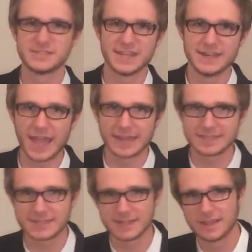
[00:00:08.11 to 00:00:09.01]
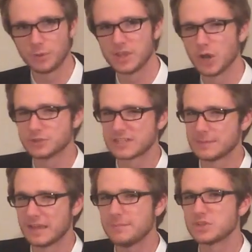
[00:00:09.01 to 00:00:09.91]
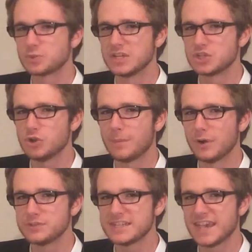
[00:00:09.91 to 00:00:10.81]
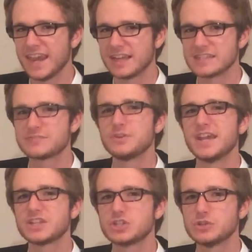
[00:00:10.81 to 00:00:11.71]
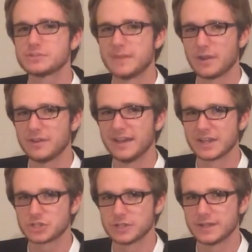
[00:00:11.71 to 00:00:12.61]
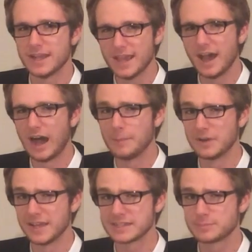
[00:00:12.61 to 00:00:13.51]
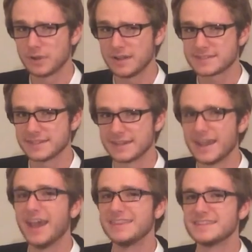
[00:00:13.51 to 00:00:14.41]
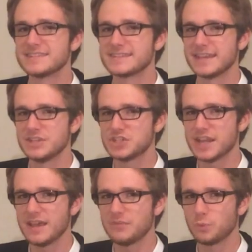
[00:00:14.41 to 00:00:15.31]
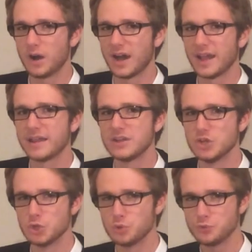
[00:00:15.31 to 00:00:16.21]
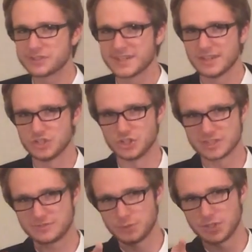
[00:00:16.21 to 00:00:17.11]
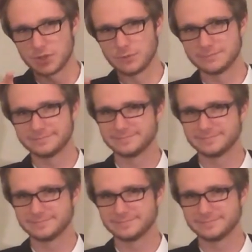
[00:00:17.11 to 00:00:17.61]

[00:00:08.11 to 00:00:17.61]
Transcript: Tonight, we host a debate between two opposing candidates for next year's mayor election. I'm Lance Bronson, and this is NJFY, News Just for You.